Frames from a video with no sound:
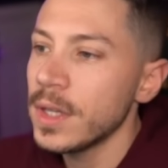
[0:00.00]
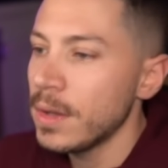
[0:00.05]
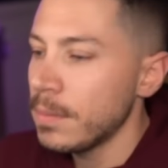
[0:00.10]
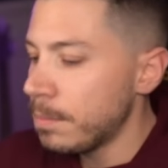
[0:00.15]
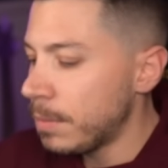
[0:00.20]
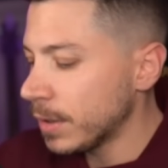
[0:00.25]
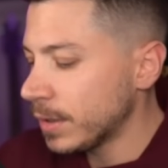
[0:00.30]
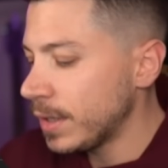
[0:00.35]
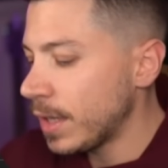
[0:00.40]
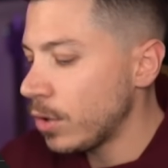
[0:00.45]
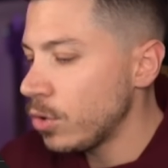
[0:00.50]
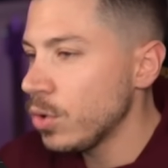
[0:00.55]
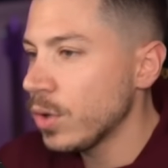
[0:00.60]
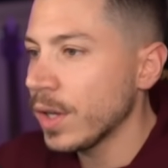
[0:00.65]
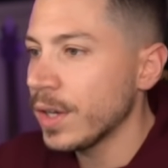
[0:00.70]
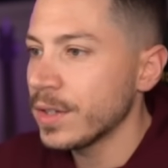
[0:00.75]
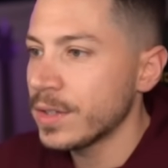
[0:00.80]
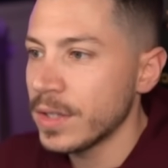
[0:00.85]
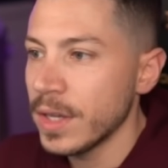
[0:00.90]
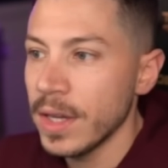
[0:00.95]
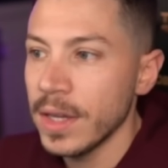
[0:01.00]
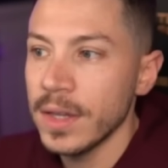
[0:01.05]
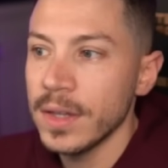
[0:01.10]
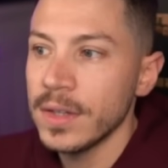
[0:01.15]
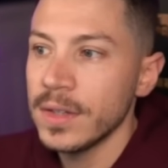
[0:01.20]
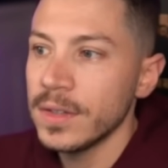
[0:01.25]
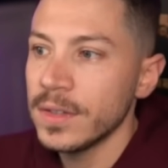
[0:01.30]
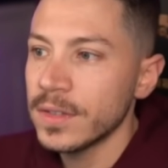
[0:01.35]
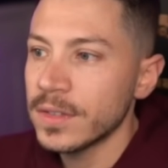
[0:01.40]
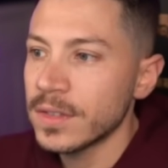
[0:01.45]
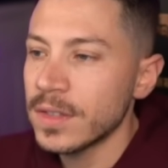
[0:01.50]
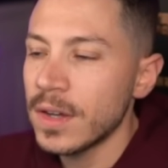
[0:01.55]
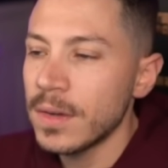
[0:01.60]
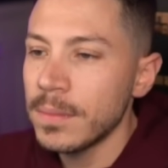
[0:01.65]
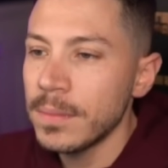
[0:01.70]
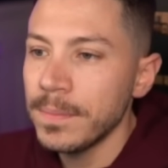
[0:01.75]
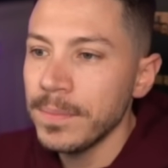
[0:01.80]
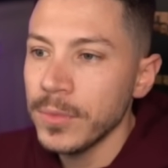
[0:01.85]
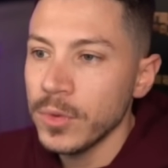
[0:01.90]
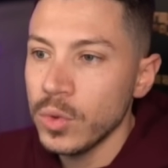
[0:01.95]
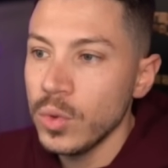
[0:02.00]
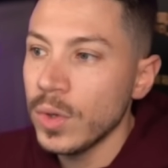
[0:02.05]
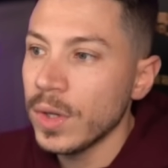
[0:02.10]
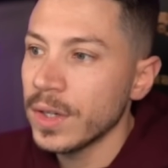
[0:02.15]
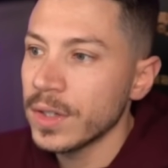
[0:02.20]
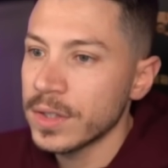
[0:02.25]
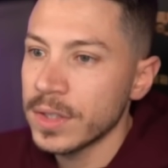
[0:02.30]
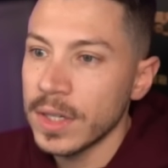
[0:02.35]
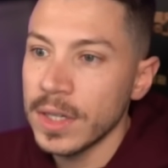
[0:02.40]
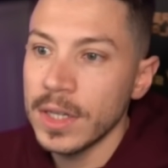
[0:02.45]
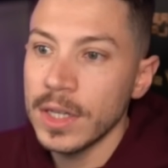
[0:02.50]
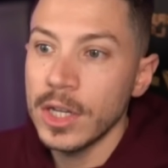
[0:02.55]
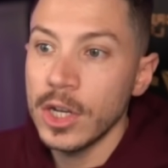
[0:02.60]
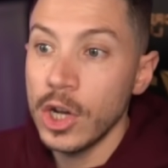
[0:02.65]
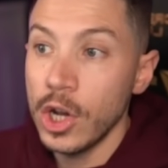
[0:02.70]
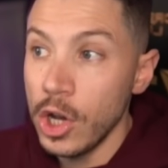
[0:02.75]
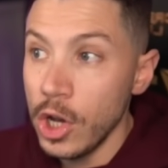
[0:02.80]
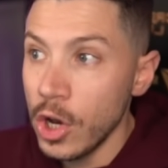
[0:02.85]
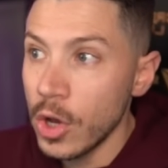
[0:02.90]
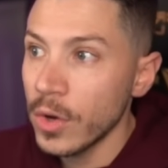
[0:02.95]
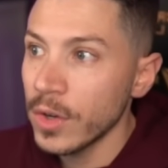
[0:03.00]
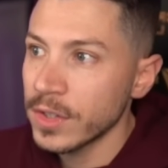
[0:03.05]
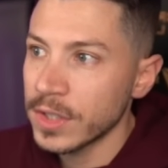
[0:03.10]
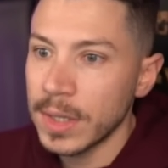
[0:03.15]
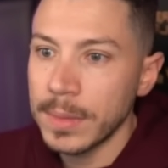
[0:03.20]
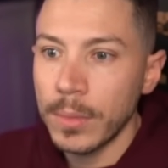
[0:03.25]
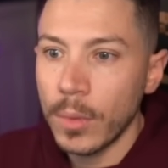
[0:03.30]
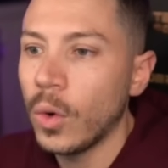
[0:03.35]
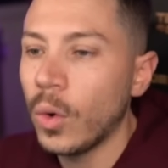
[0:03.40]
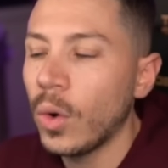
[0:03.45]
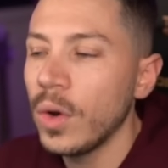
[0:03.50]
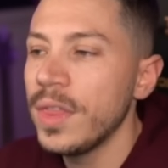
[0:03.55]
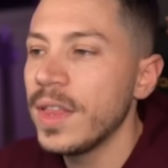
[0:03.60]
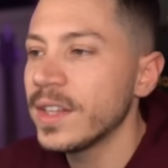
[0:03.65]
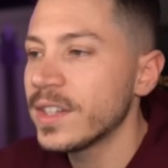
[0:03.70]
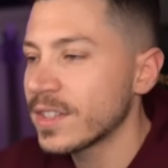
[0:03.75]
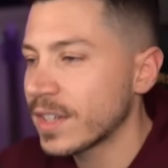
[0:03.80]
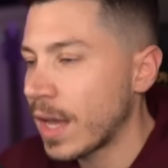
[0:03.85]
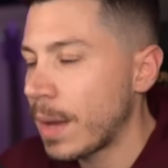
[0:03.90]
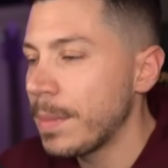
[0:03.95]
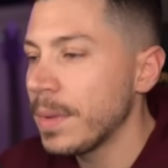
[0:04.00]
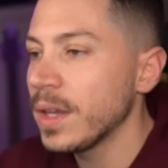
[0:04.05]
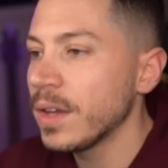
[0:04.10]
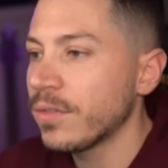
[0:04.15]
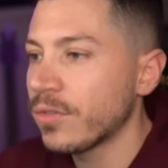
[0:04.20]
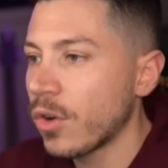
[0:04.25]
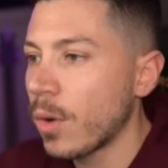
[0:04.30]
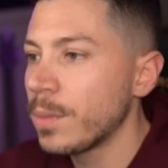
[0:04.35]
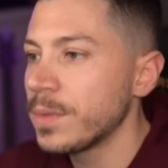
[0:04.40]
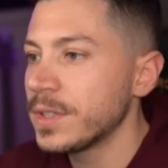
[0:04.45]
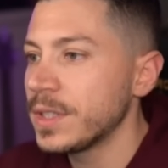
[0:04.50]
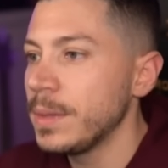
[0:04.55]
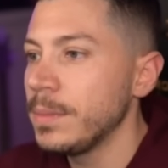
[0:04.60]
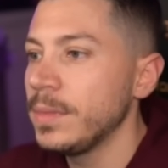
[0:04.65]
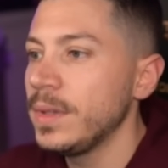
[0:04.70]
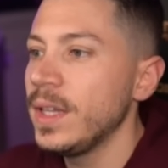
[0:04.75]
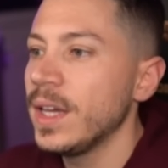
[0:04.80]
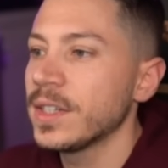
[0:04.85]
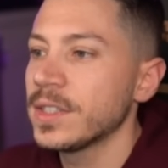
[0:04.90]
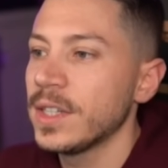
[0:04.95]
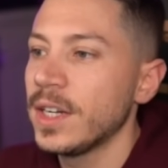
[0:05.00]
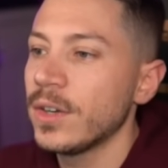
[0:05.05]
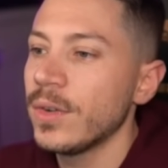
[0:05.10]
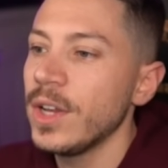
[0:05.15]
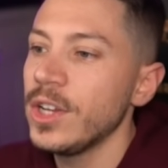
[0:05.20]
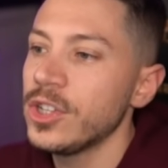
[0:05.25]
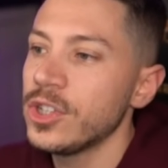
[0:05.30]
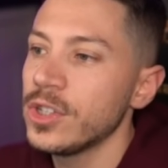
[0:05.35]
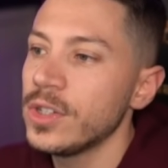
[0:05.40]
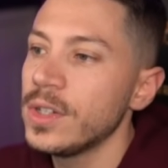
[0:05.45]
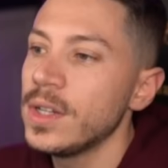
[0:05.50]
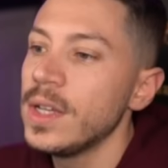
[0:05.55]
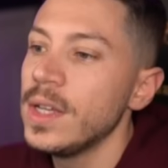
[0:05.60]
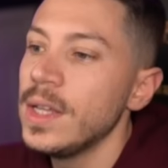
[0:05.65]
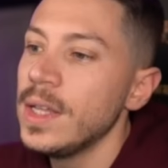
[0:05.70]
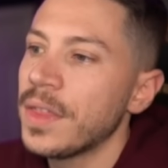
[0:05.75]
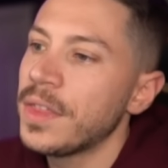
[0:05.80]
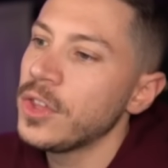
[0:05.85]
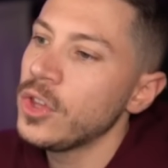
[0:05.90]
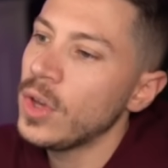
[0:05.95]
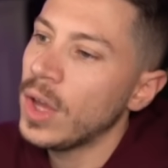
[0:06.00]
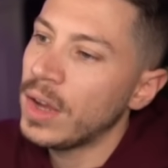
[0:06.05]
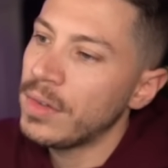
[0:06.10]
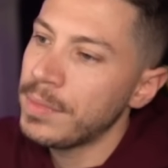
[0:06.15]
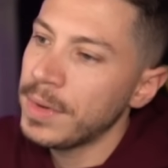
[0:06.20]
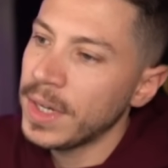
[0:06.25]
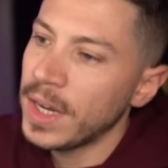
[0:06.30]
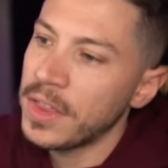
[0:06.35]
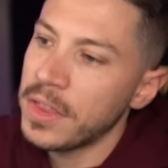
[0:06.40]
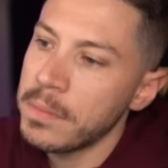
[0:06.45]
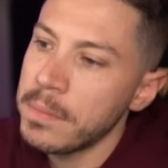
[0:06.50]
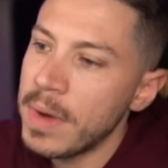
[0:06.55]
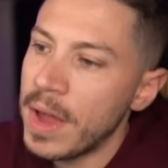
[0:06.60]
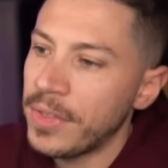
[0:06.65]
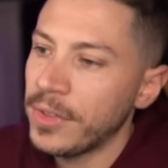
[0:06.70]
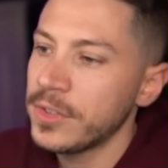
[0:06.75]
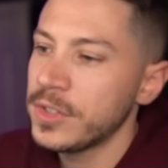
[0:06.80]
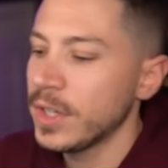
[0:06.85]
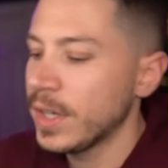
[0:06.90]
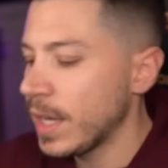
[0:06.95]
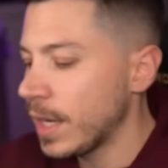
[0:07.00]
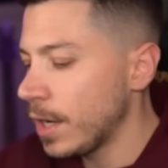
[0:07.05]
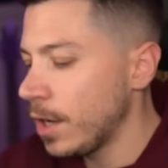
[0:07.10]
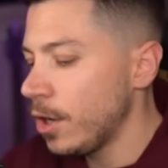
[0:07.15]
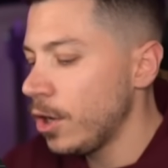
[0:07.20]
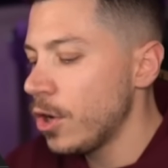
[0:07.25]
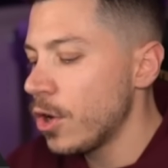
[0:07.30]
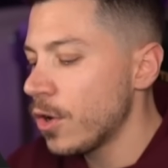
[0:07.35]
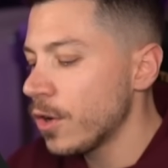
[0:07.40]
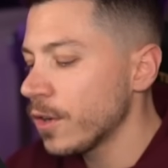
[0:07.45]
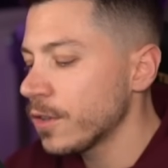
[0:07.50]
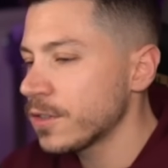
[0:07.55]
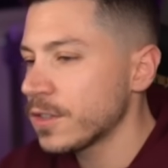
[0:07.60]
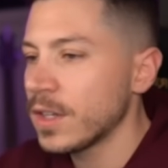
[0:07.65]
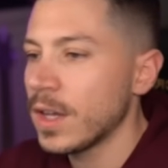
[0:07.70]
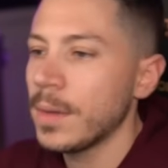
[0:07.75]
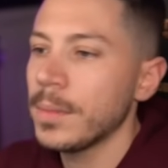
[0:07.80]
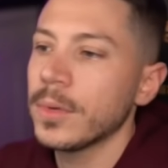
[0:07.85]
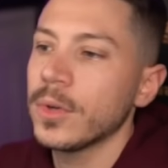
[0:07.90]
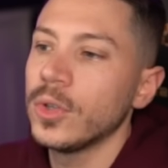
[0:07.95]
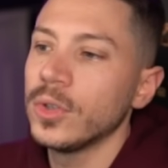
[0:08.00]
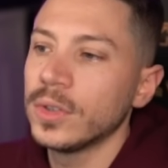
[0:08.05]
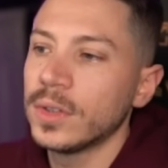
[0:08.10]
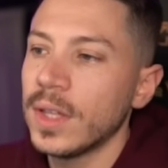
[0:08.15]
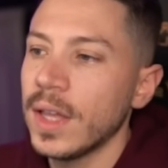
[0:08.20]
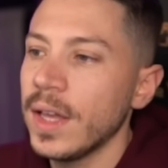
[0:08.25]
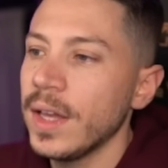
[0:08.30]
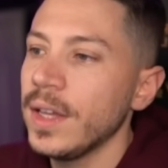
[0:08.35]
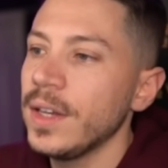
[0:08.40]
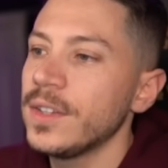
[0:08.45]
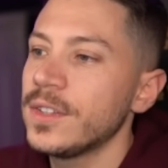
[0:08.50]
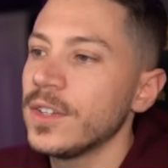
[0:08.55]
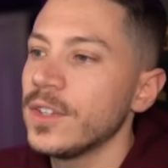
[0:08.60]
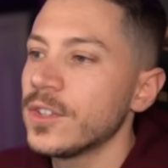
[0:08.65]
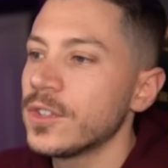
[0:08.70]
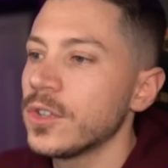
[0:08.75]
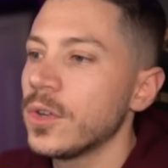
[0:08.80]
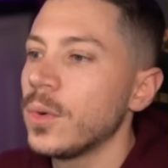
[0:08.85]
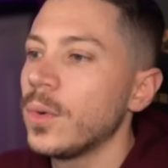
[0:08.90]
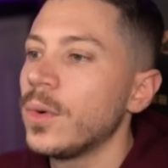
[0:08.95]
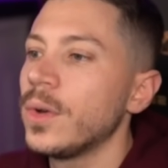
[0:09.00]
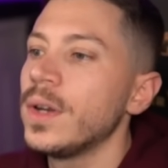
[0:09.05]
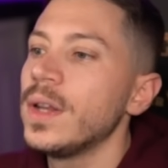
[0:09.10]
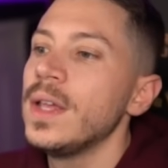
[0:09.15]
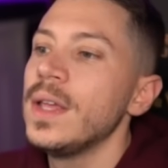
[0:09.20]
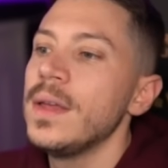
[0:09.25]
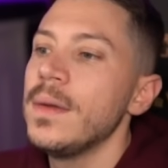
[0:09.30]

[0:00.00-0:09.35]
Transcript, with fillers: But now you can say sum, you can say long sum, all that's coming from SIMD acceleration. And then you have many other methods, again, long sum, contains, and so on.